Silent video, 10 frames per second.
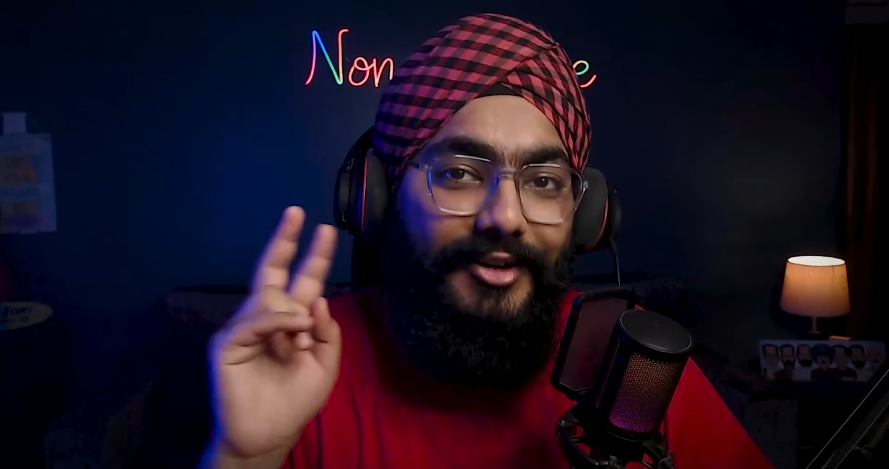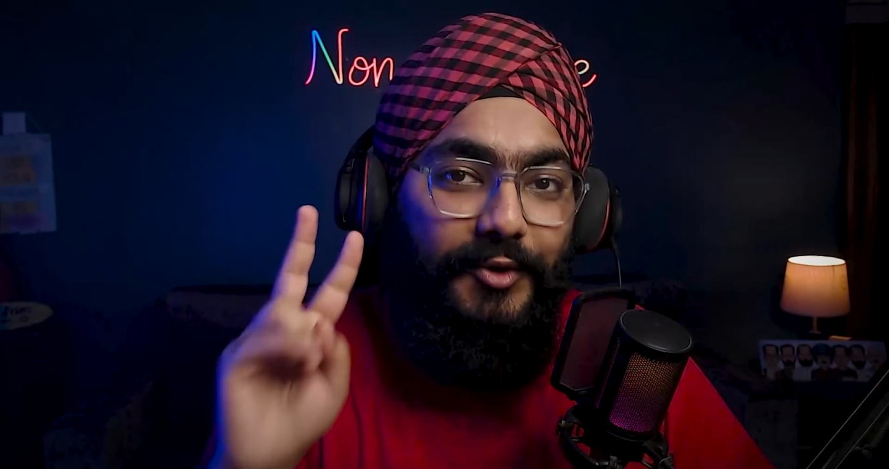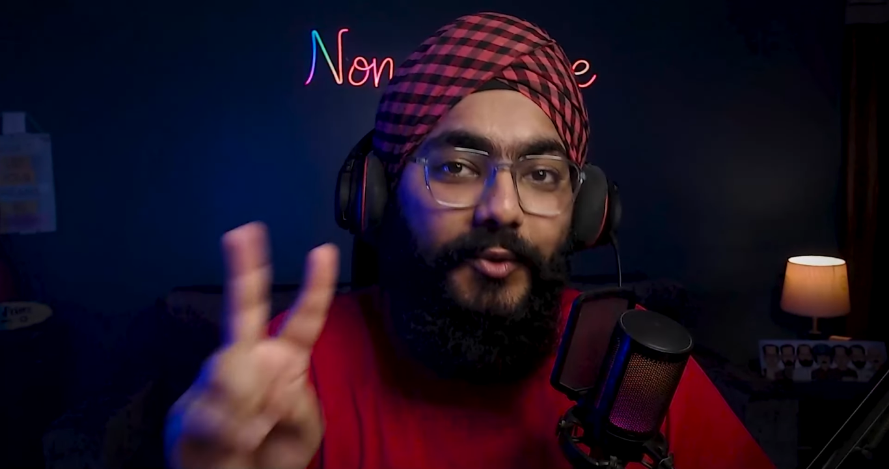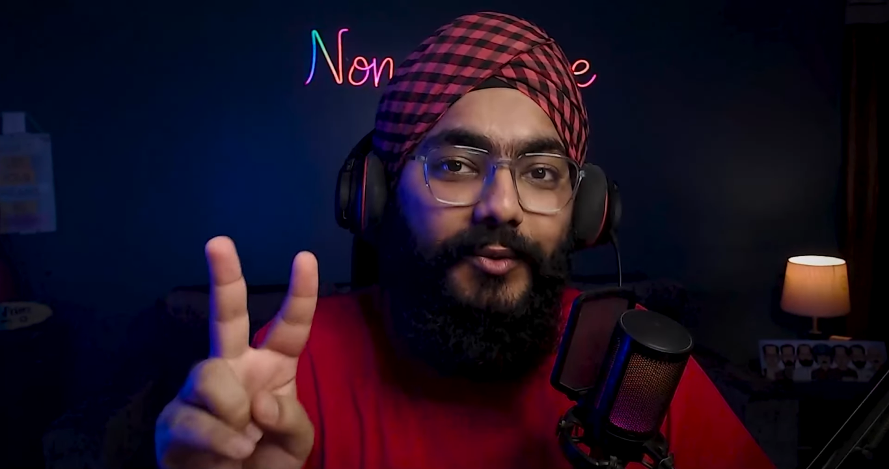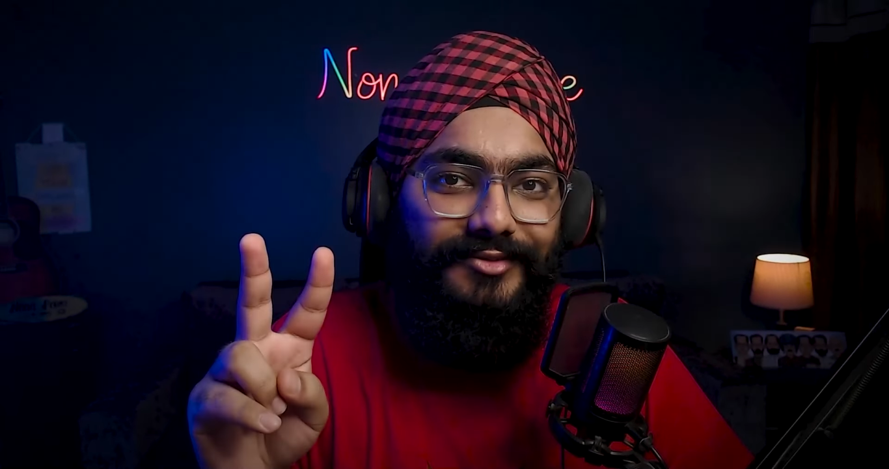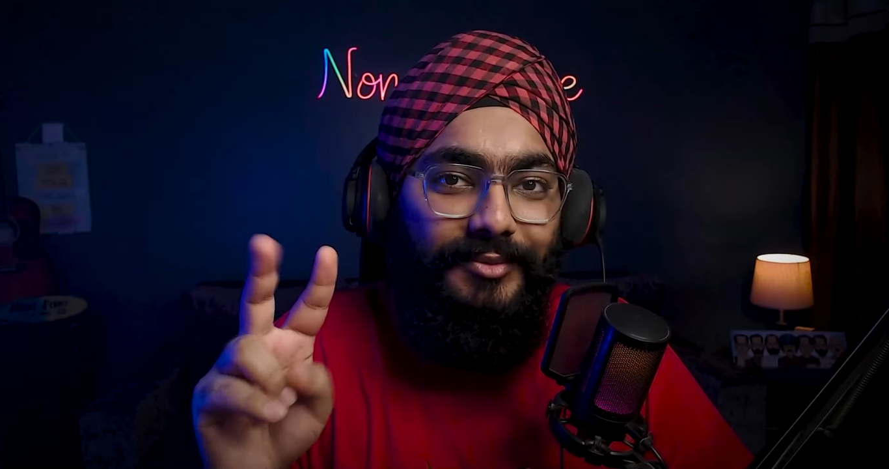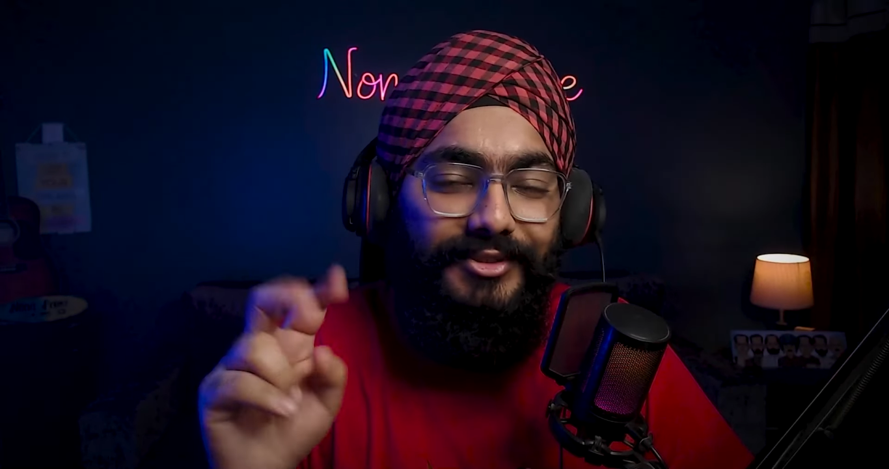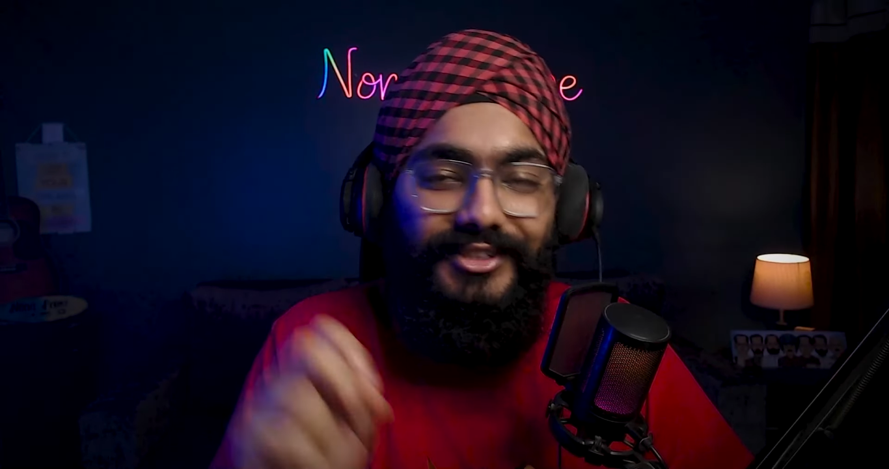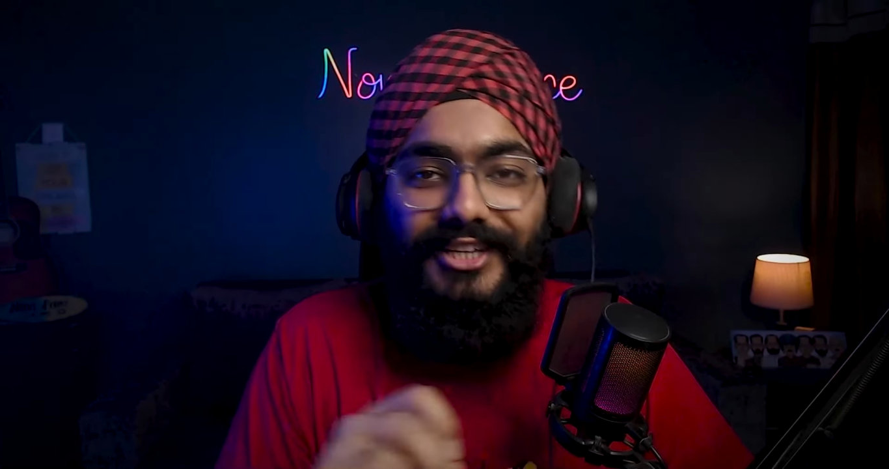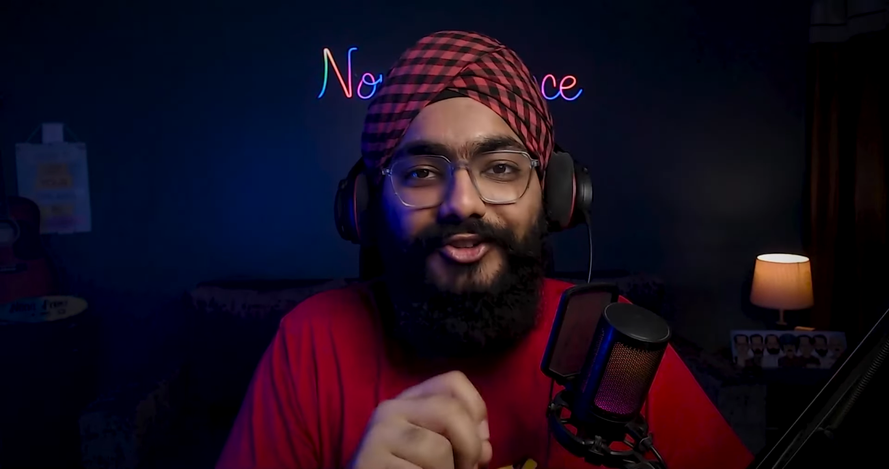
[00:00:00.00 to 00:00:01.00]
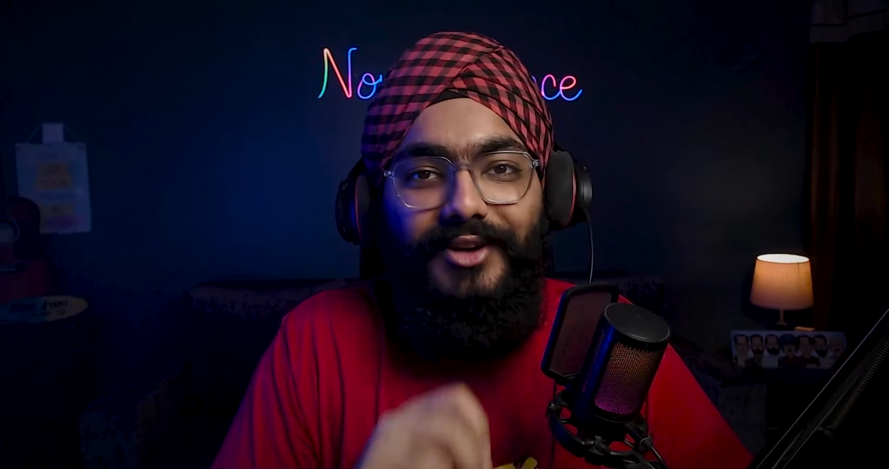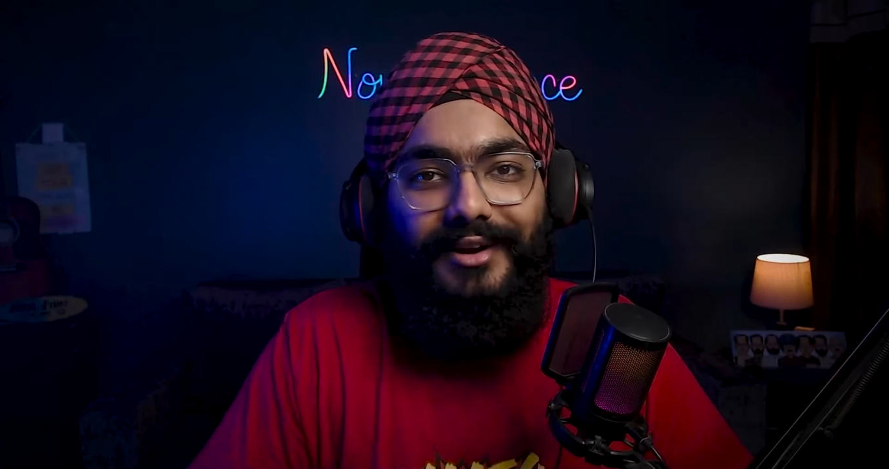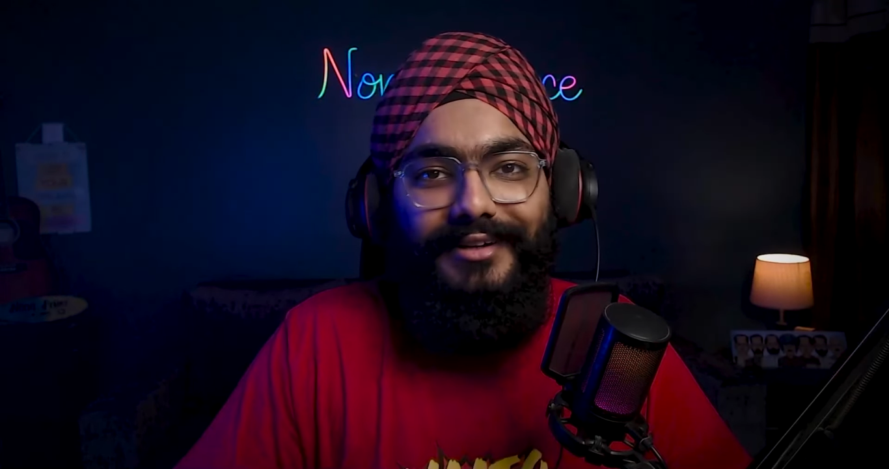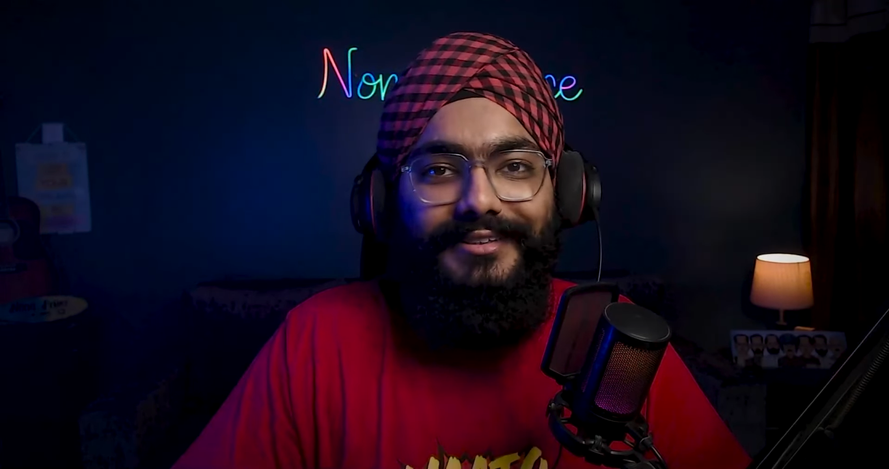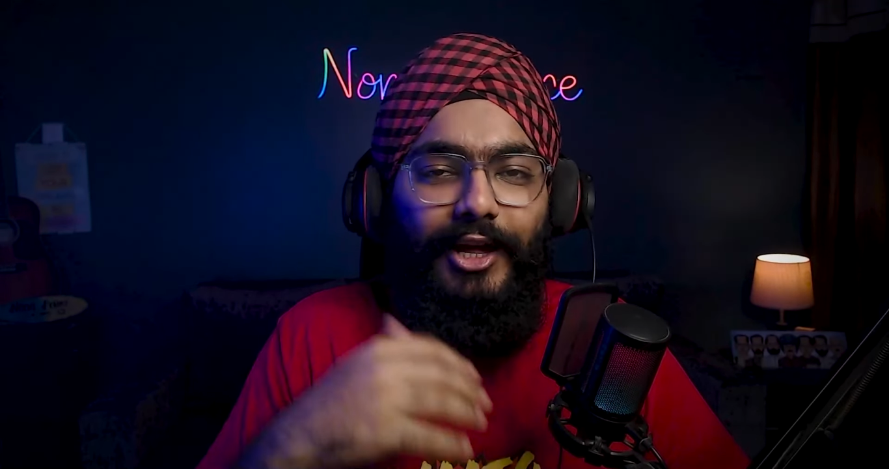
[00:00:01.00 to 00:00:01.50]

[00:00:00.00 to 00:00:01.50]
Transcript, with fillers: 2 from Ritesh Rana.